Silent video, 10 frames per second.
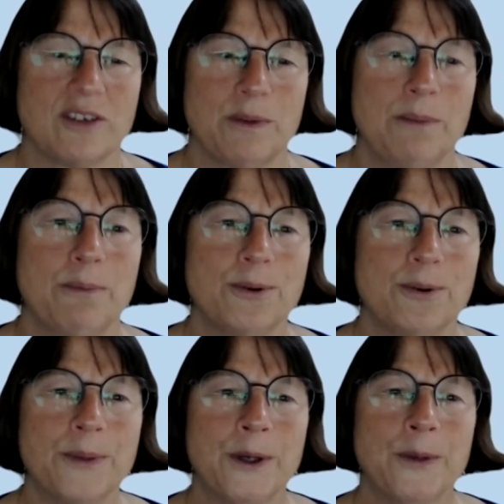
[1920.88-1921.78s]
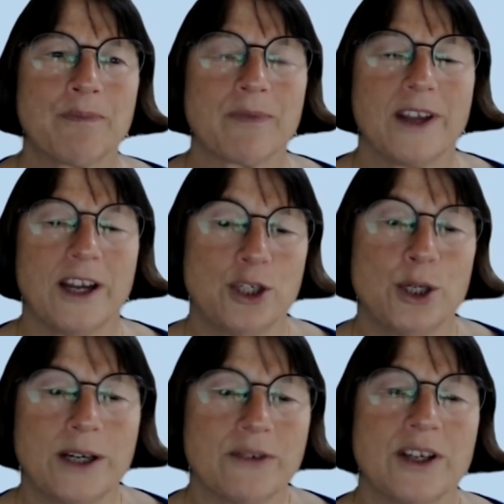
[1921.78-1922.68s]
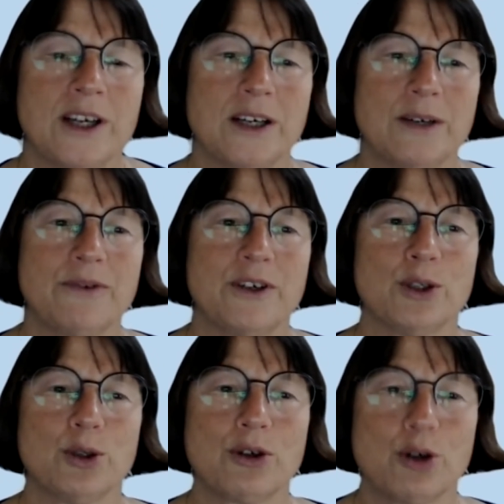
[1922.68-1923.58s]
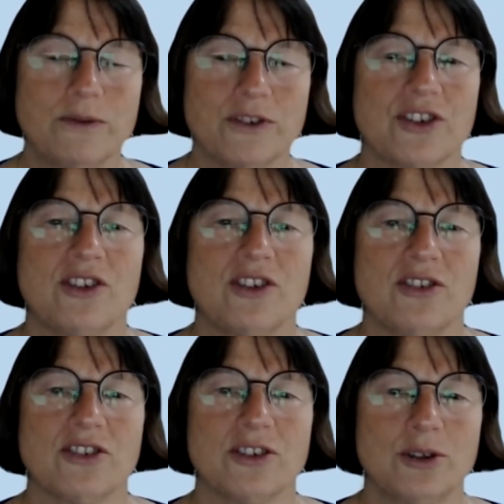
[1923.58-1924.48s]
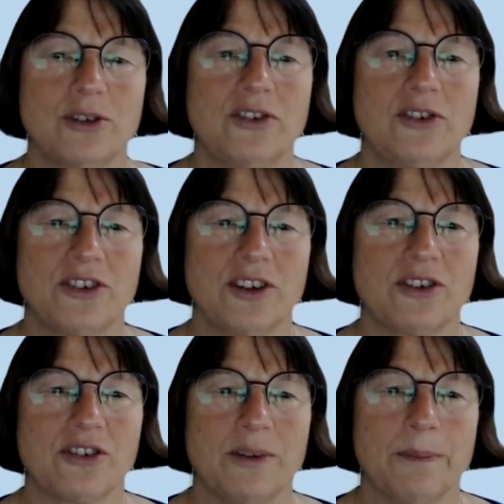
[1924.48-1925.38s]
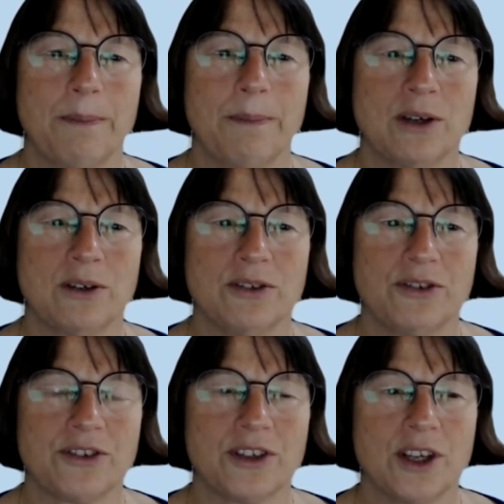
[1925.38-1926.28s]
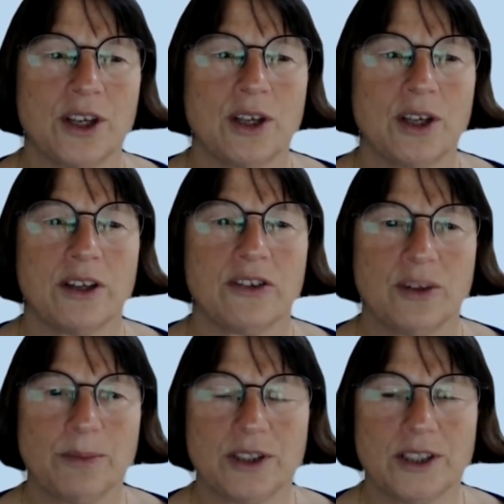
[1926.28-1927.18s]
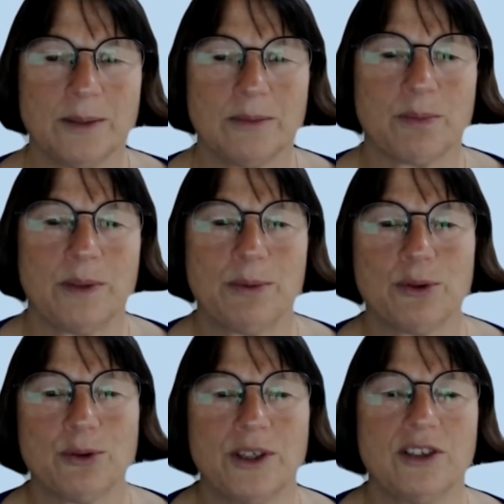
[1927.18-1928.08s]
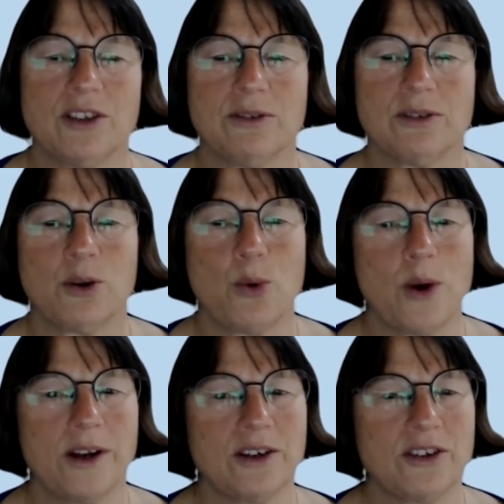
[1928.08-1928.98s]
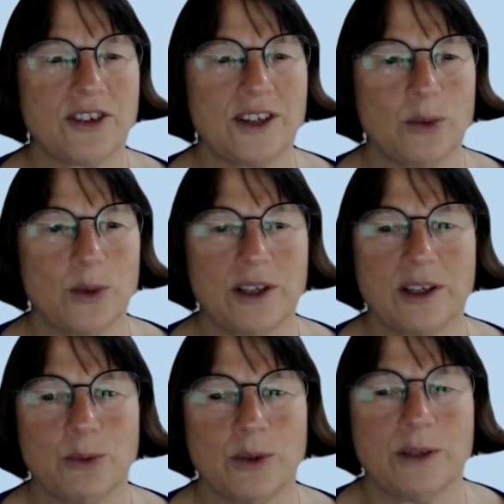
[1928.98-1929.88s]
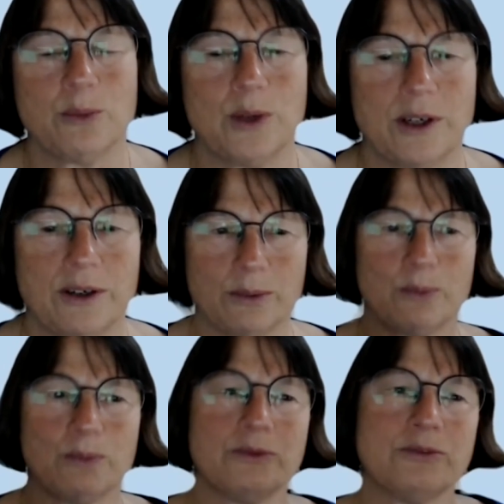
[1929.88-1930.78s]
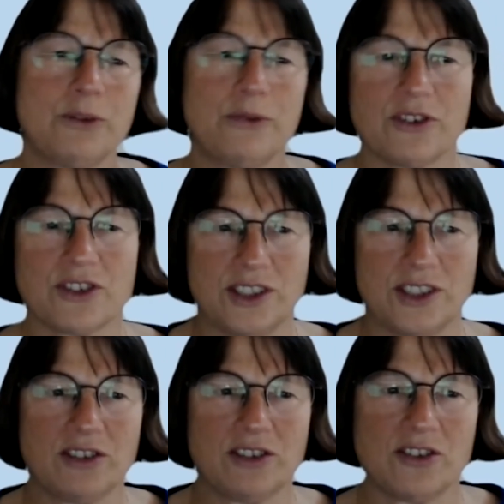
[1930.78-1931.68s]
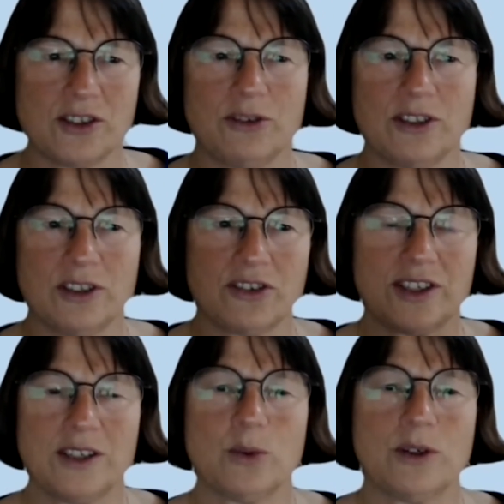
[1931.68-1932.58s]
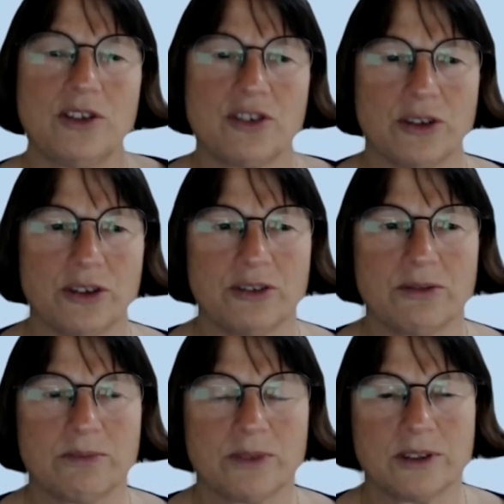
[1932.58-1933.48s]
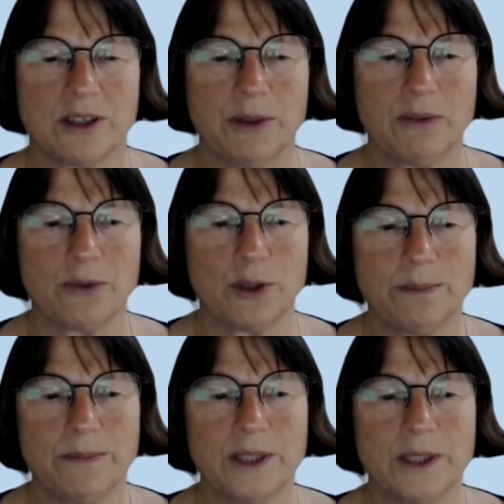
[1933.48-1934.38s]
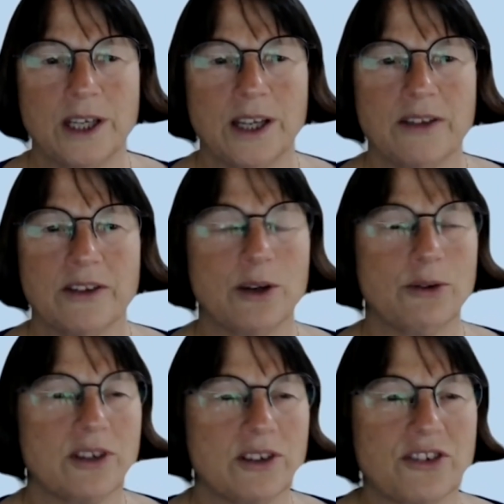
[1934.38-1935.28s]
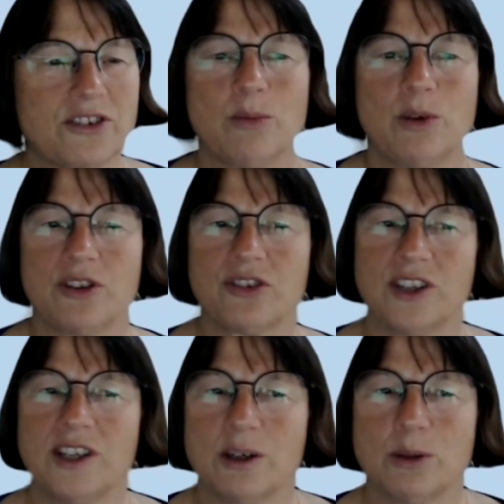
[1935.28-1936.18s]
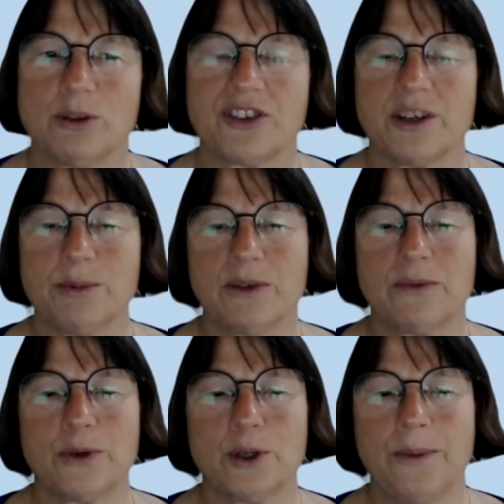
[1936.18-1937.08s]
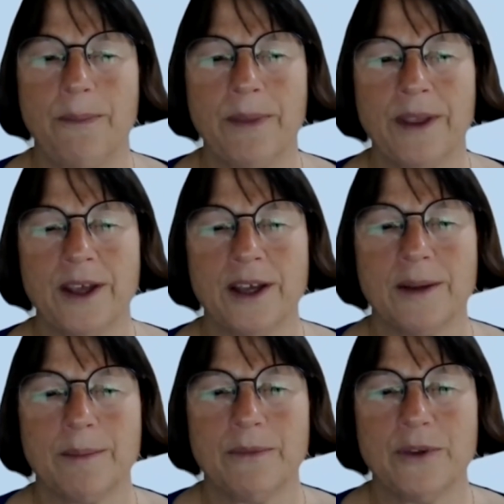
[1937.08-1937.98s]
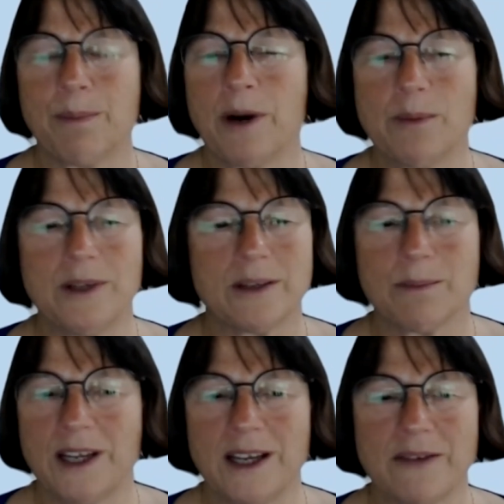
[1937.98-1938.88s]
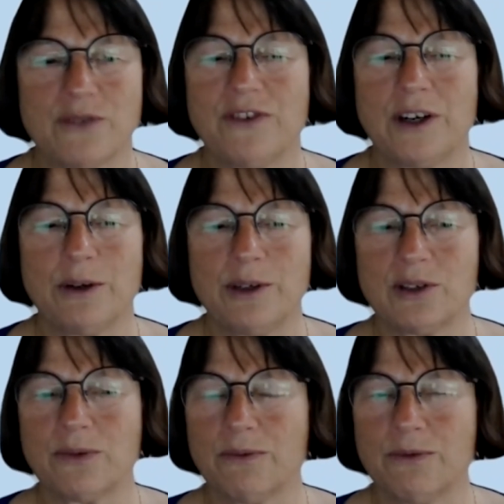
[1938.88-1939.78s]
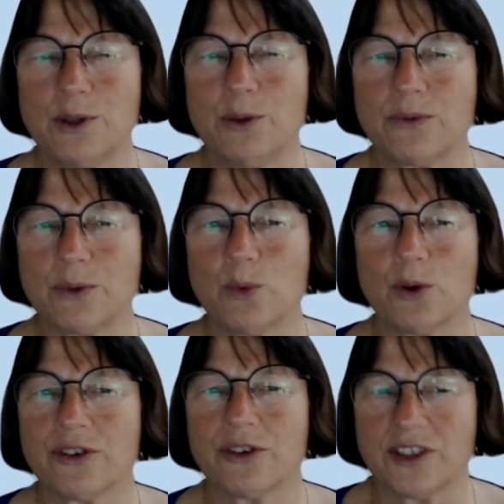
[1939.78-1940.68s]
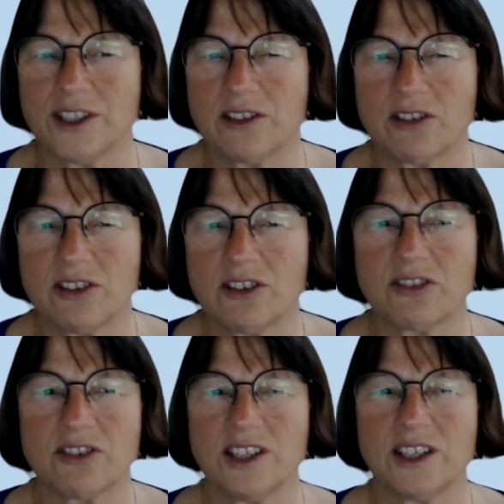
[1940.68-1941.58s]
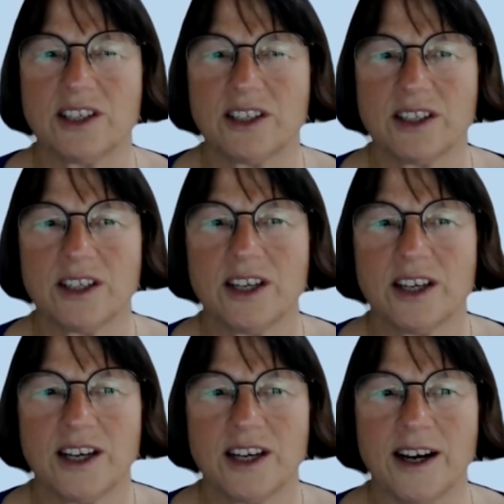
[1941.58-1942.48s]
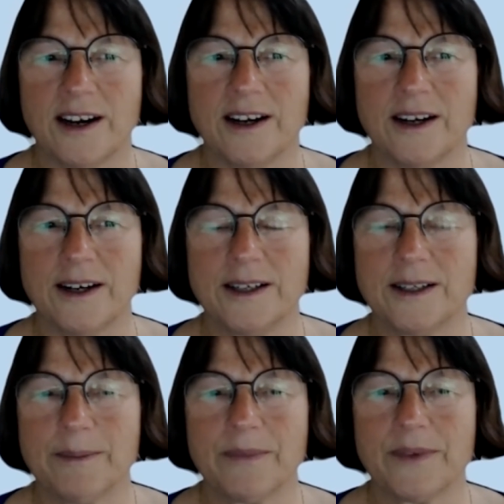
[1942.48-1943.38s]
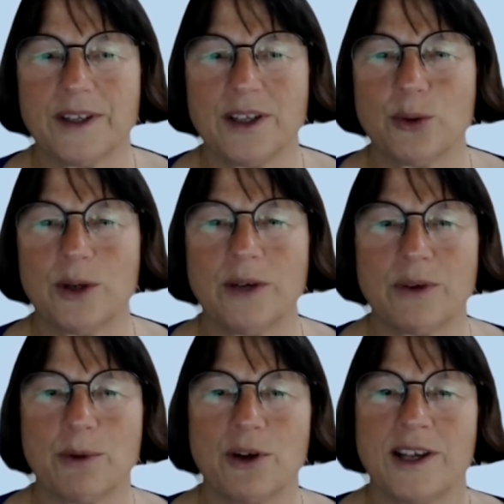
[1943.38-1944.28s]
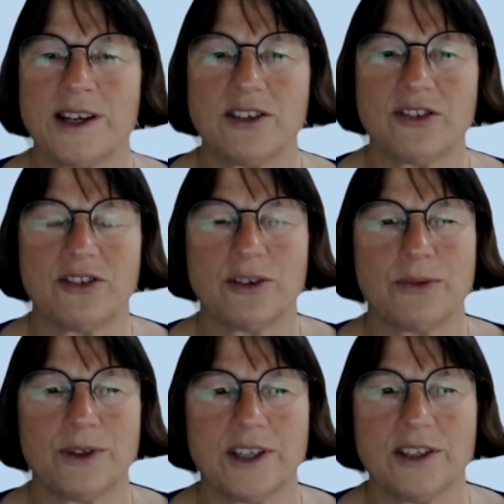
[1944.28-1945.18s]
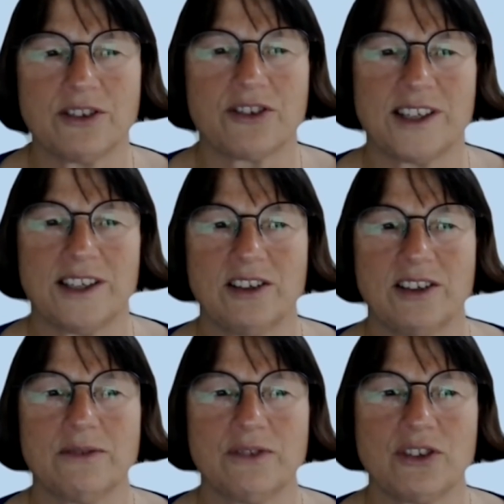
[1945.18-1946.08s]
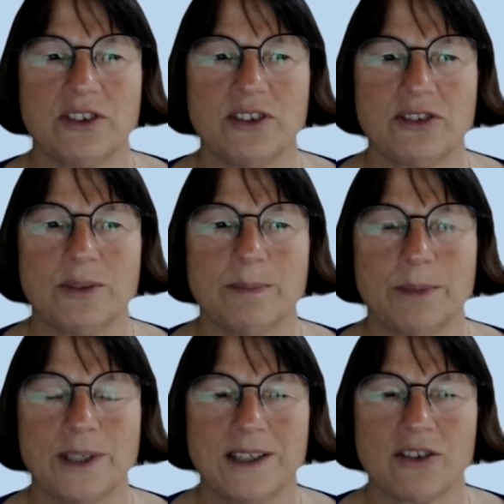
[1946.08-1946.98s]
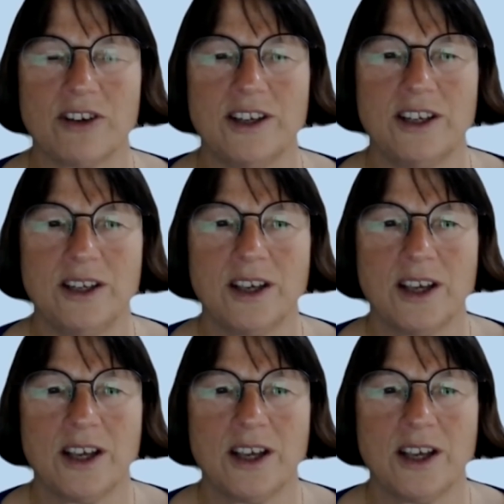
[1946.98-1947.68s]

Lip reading: people, and you have to have a lot of conversations, a lot of discussion, because sometimes people really don't quite understand where different scientists don't understand where each other's coming from. They don't understand where the stakeholders are coming from. The public may have a very different view from what the scientists think. Everybody has different understanding of the system, but actually,